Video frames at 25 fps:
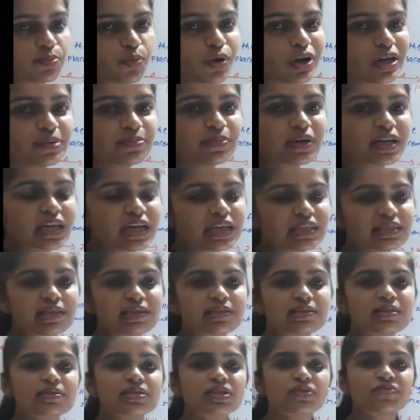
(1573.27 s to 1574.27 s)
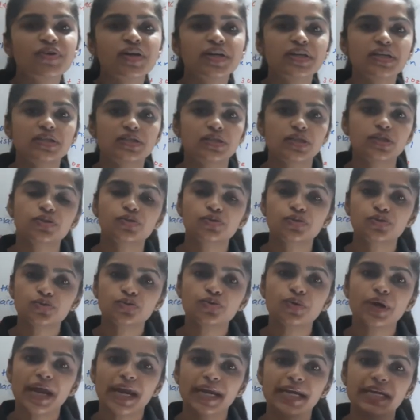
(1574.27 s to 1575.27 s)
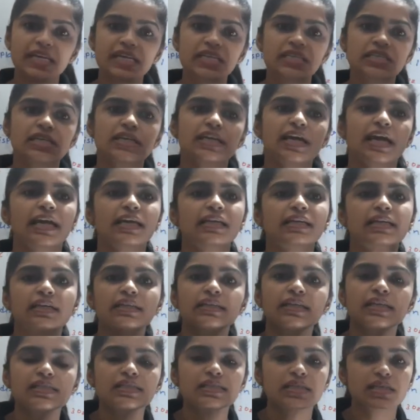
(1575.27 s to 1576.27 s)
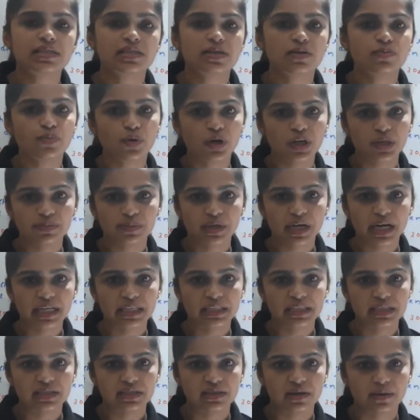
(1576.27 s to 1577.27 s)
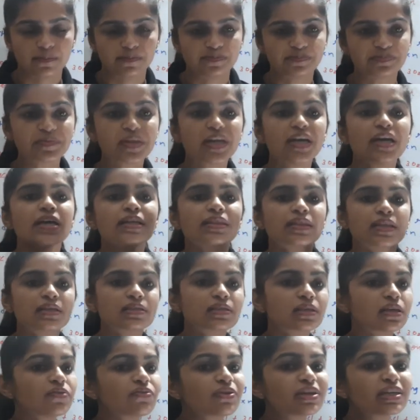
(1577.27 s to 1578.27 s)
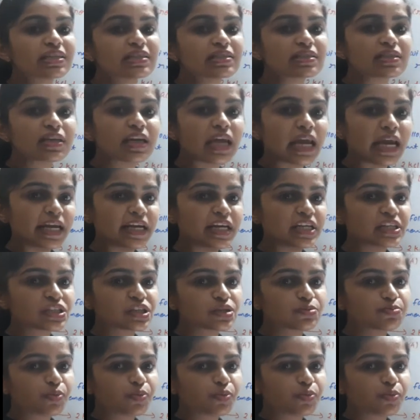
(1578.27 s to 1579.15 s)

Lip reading: Polymerization divided into two: addition and condensation polymerization. This given is the addition